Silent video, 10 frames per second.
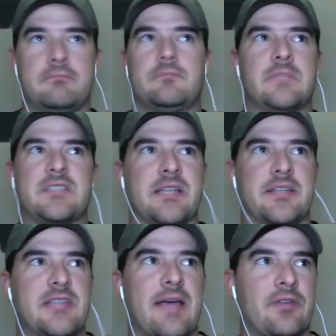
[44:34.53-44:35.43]
let's say
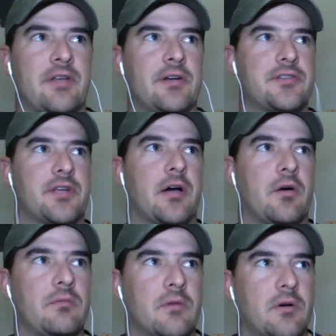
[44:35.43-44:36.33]
seven years ago
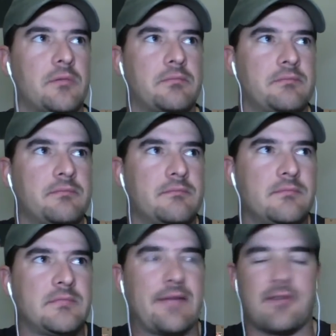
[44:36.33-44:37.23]
or
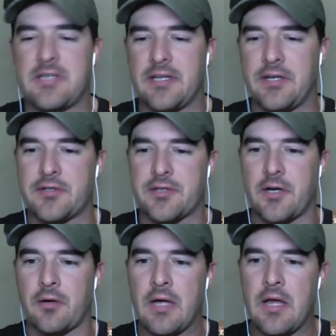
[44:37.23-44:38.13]
seven to ten years
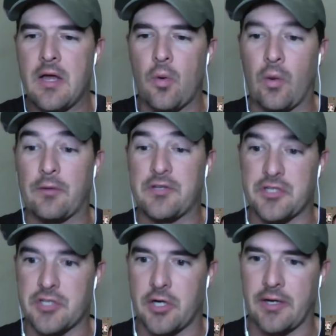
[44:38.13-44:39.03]
ago when I was just
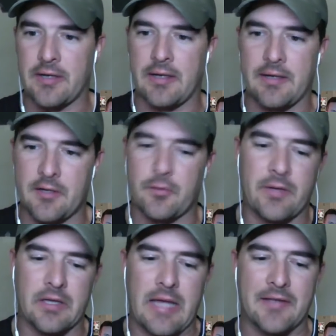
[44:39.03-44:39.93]
starting into doing
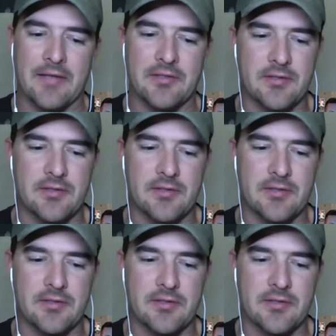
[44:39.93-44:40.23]
classes